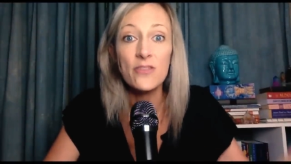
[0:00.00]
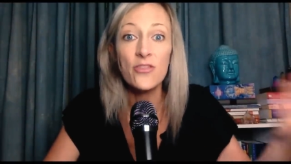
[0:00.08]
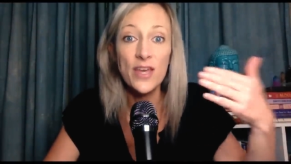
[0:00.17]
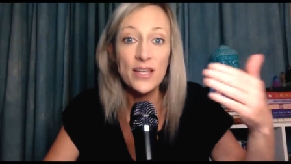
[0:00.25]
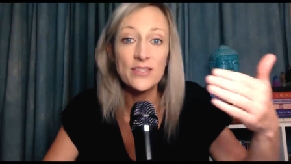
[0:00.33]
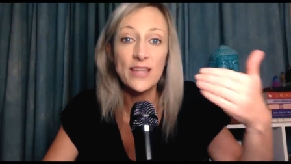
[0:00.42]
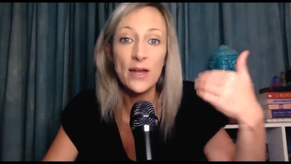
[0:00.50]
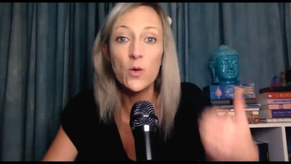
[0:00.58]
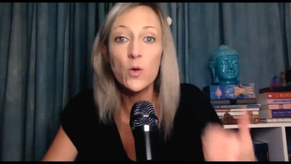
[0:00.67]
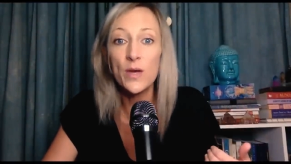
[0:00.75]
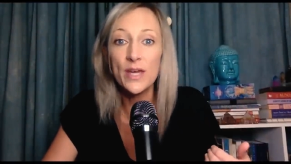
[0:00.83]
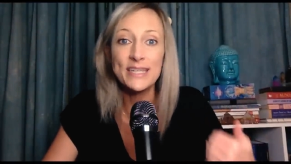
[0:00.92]
He thinks that
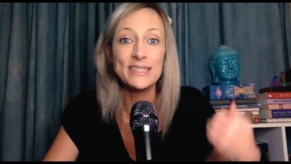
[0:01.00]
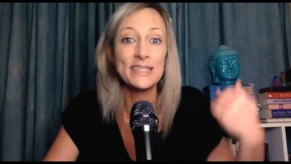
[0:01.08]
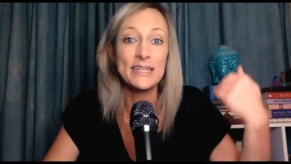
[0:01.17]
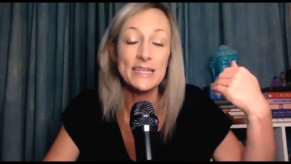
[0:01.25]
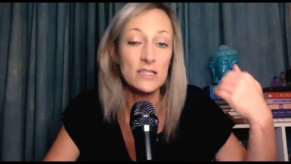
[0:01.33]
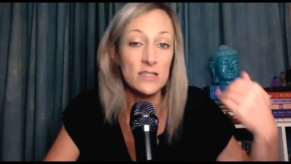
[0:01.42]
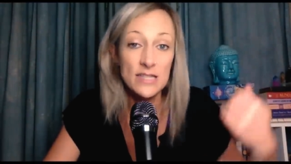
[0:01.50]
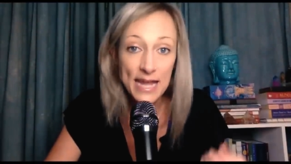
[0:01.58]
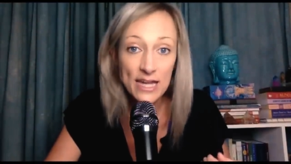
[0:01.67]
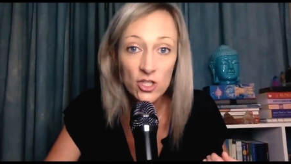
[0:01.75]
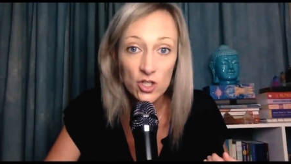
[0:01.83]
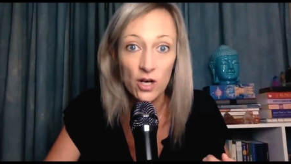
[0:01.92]
who he is in his
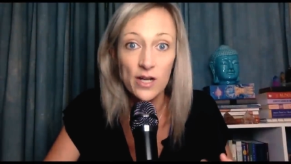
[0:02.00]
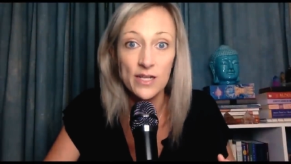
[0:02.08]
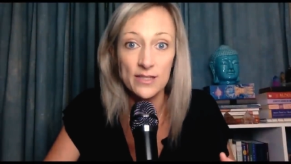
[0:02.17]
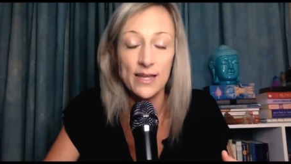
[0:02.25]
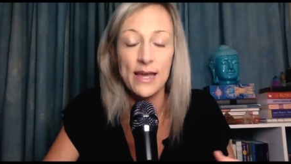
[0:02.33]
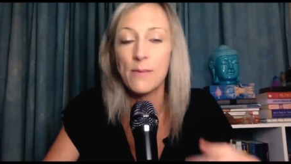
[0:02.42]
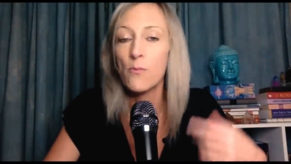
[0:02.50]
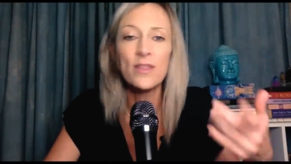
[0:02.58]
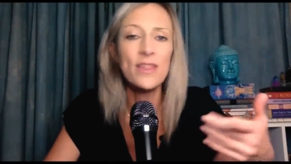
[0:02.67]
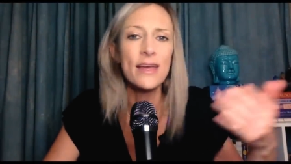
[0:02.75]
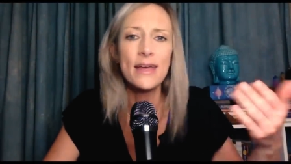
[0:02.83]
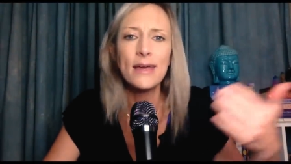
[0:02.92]
nature is him,
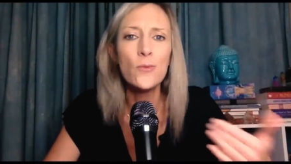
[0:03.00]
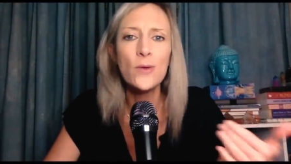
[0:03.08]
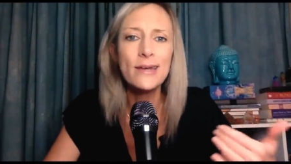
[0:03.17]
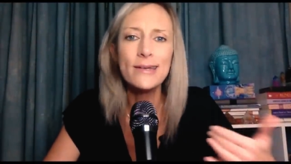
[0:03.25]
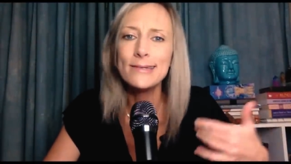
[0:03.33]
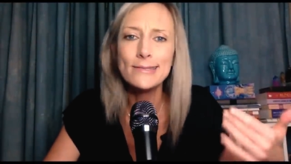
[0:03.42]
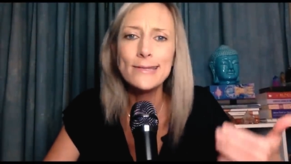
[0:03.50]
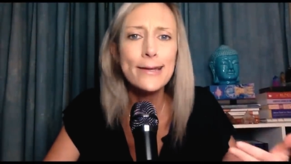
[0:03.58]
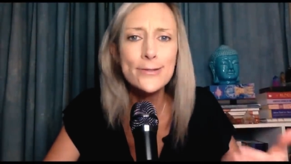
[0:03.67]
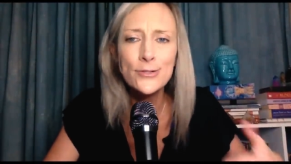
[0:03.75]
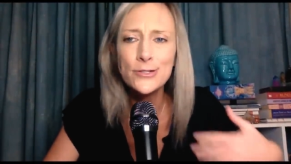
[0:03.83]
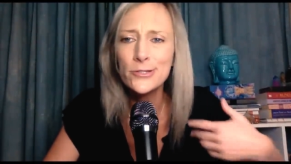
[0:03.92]
when the, who he is in his
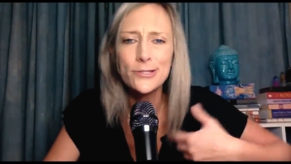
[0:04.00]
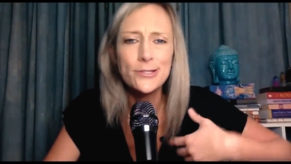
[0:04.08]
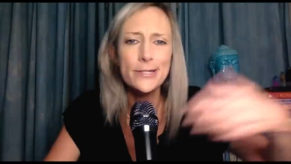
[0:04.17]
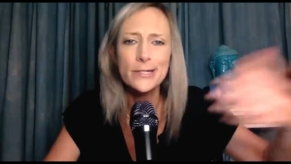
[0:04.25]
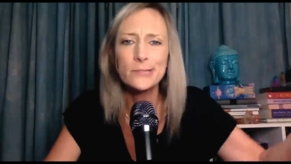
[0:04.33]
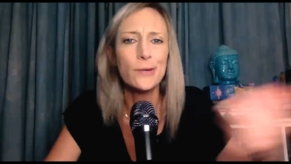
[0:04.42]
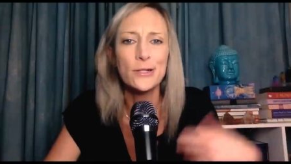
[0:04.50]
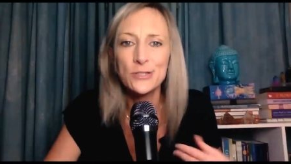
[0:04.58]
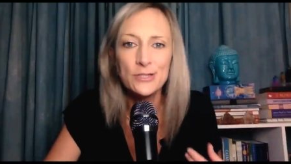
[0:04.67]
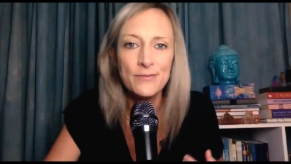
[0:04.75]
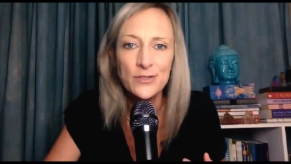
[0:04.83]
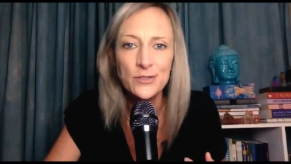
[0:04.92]
nature is just an
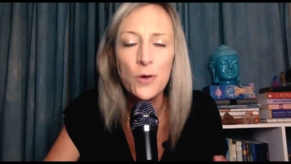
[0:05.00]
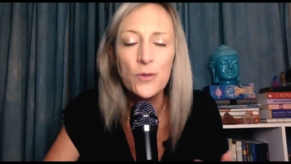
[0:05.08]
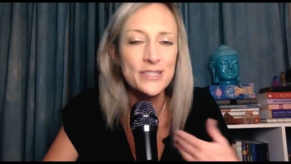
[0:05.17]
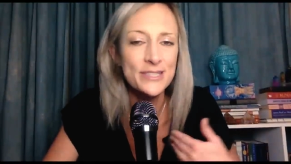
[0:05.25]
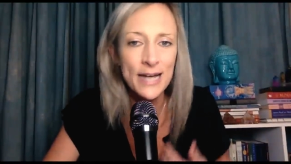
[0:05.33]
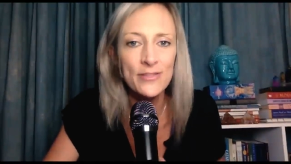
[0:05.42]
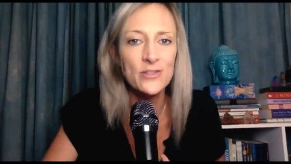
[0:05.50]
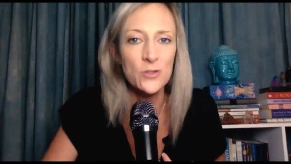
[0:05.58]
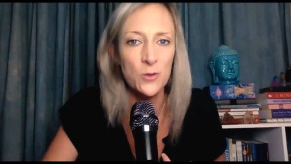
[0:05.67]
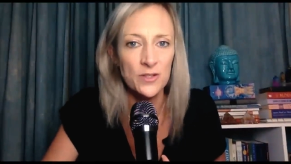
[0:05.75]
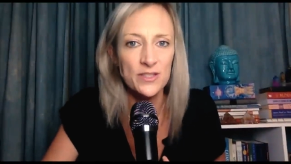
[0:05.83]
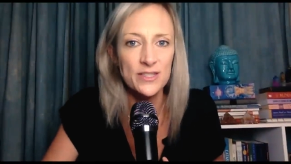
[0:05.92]
expression of the soul. It's not the
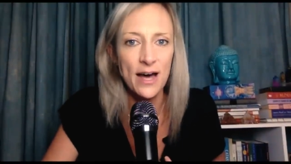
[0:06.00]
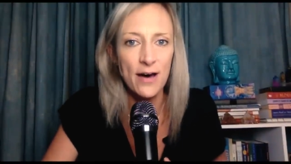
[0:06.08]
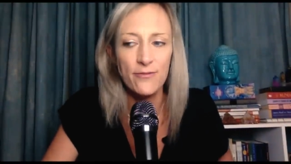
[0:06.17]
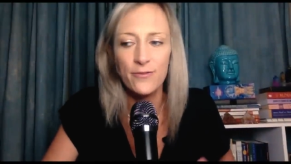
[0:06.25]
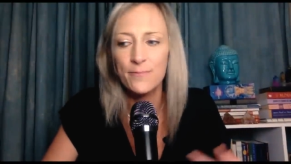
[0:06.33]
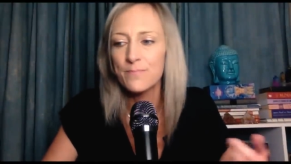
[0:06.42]
soul itself.